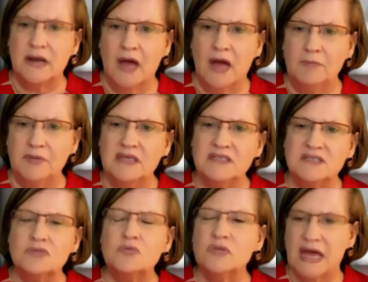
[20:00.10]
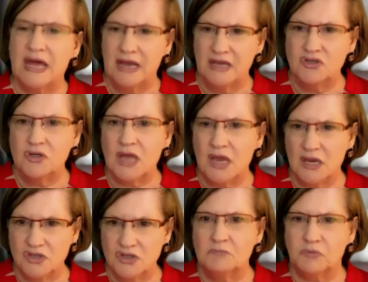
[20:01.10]
up is through that
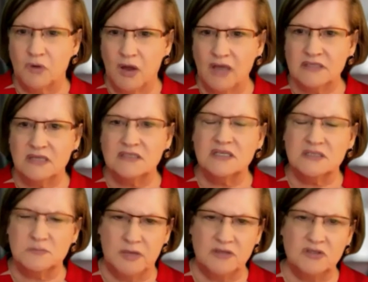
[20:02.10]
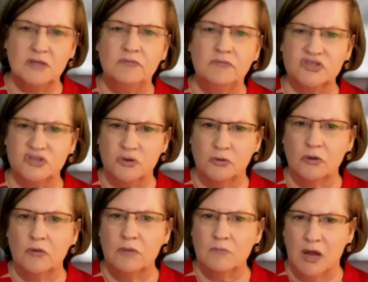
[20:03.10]
education process, especially for
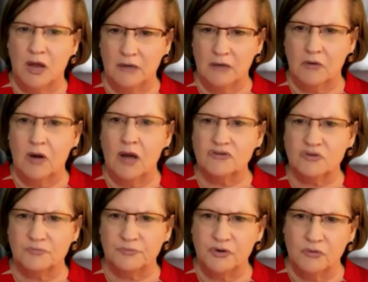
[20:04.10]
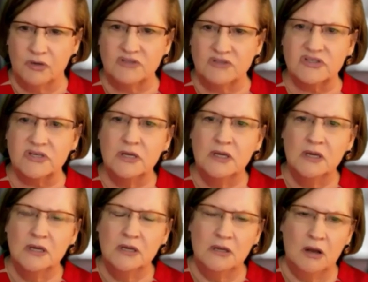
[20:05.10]
solo and micro entrepreneurs,
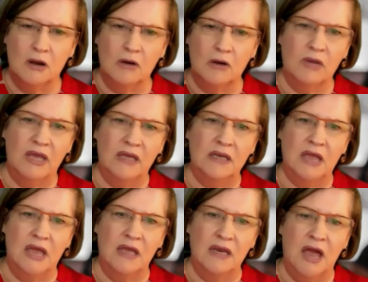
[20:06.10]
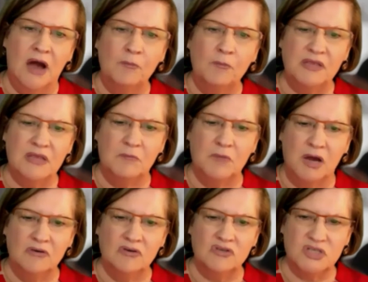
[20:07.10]
and helping them
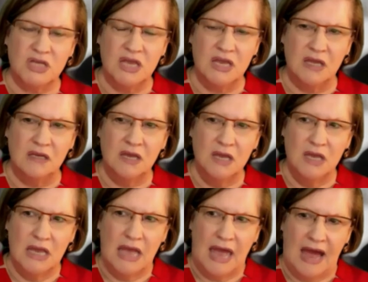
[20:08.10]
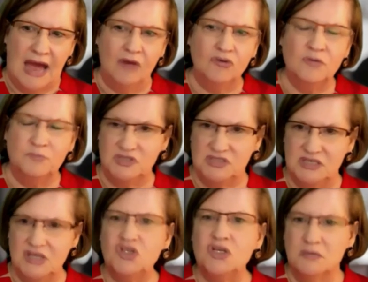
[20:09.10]
understand how to
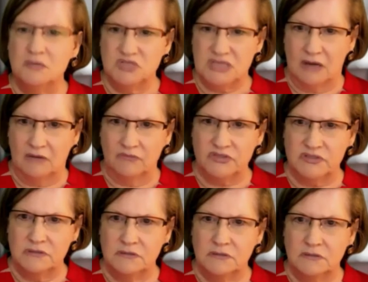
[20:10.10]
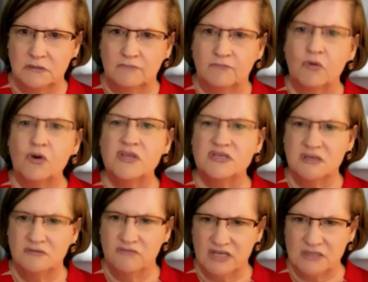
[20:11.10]
position themselves for this
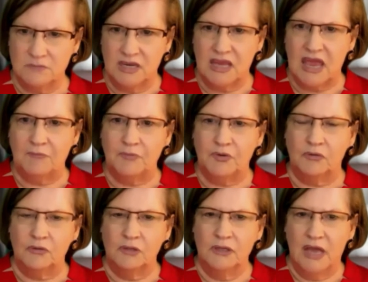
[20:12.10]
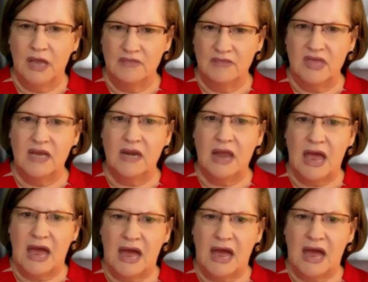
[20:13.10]
investment capital, and then